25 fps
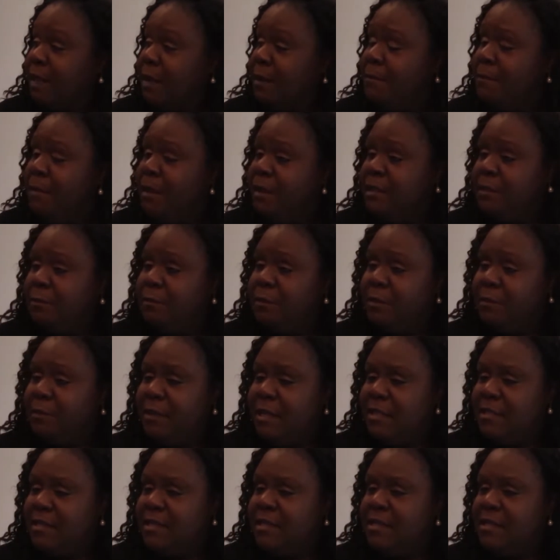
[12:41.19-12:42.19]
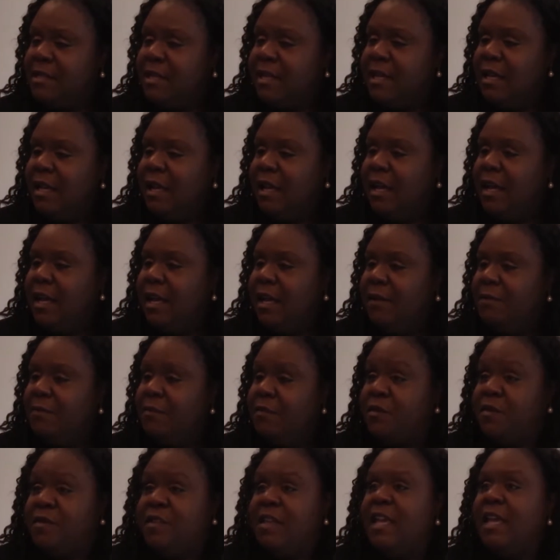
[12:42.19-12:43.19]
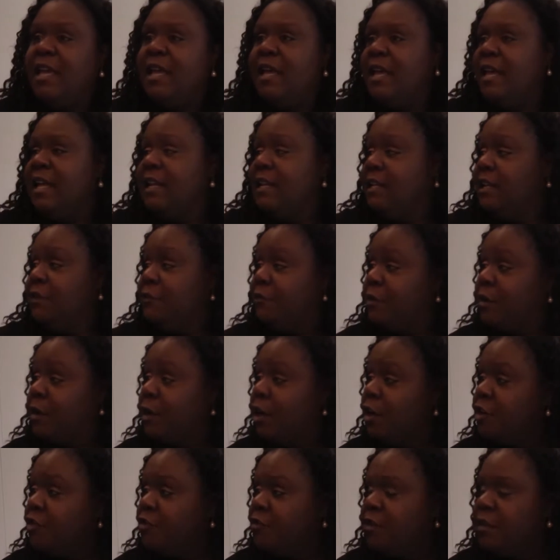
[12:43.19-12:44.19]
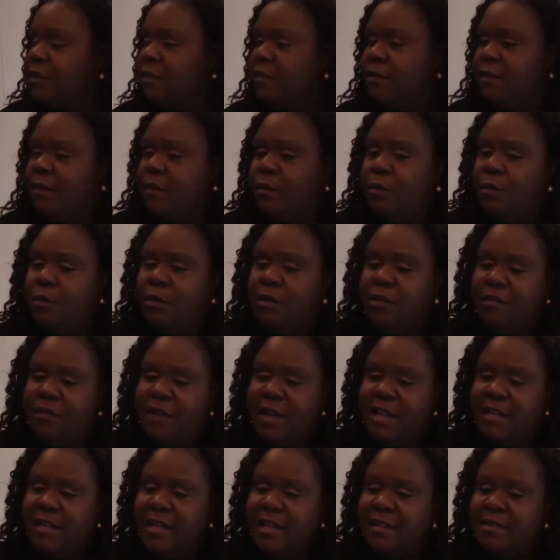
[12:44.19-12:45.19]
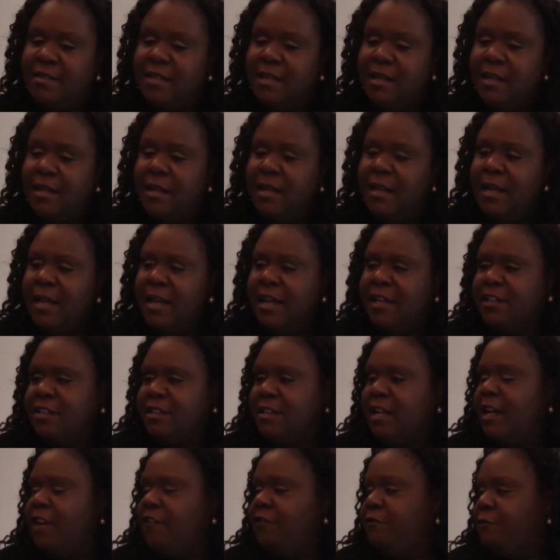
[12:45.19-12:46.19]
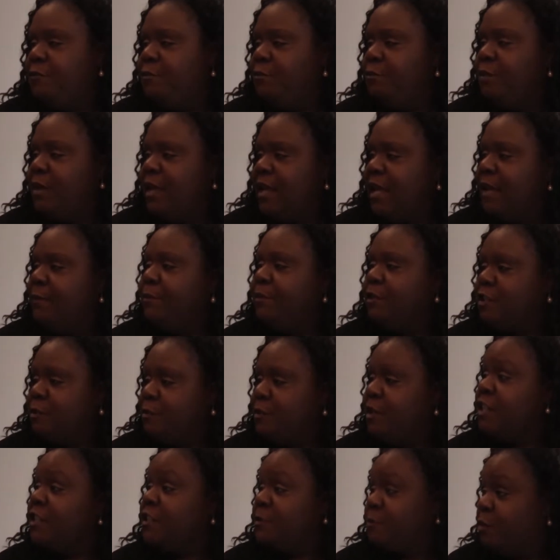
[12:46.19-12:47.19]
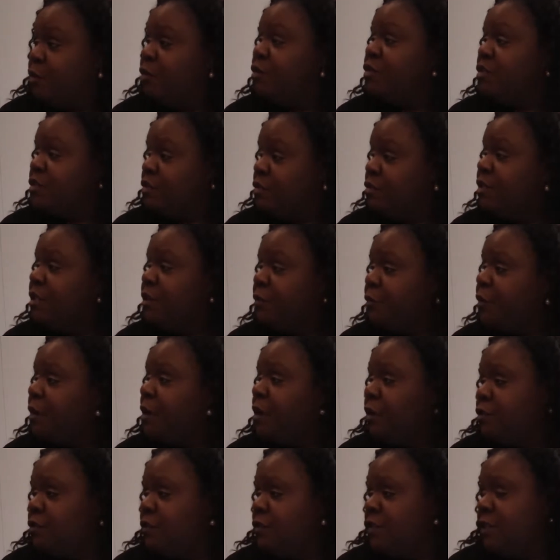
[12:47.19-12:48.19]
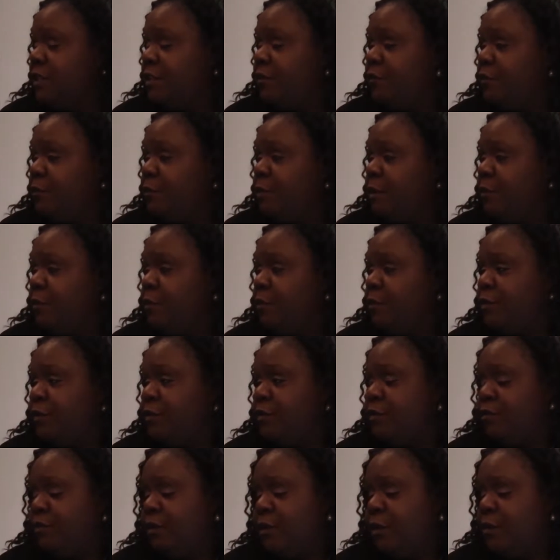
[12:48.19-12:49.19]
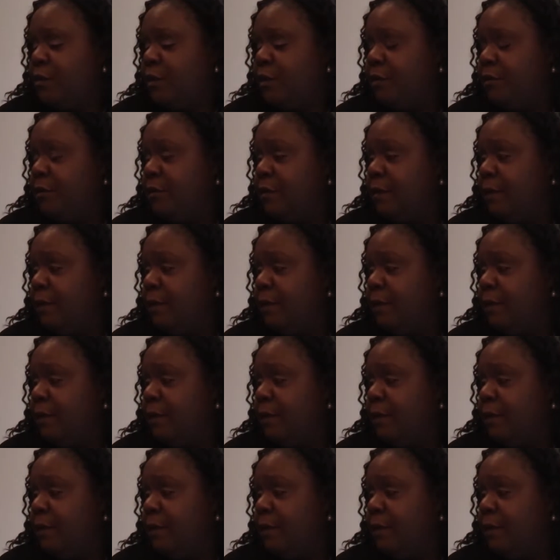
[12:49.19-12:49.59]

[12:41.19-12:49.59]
multiple places. Singing in different countries was fantastic. And just kind of being able to be exposed to different cultures and different people, which is really wonderful.